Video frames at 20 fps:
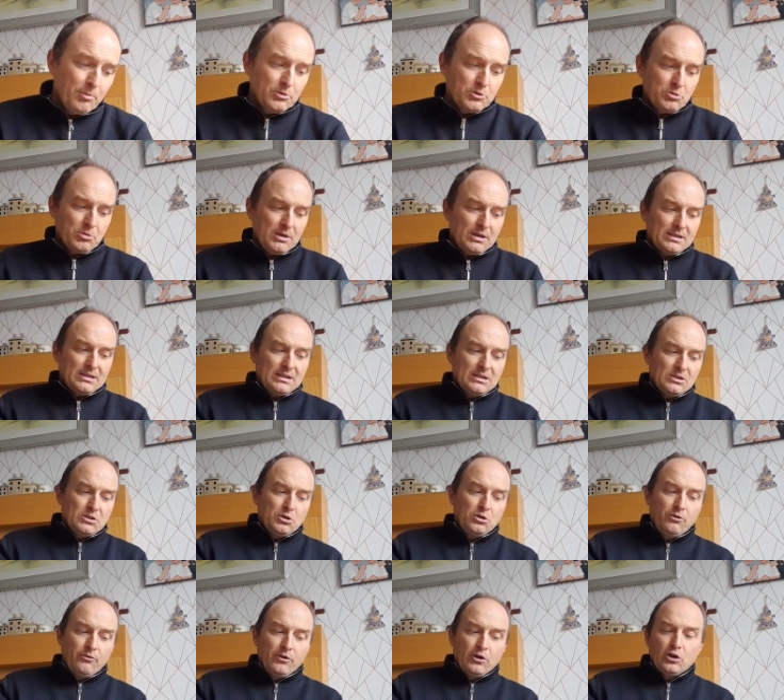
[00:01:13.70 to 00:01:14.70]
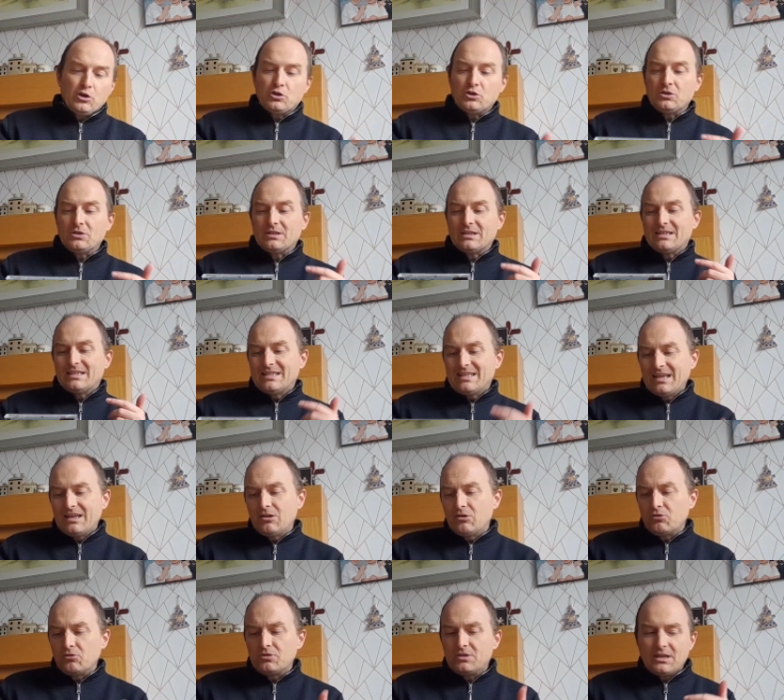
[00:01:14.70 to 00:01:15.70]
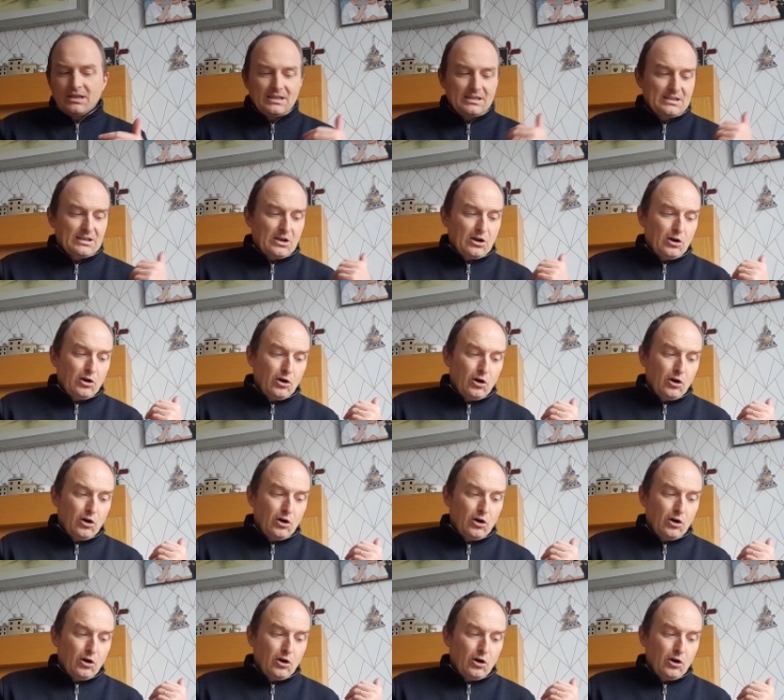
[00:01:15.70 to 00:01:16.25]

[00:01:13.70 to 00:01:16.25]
was released in two versions, a single disc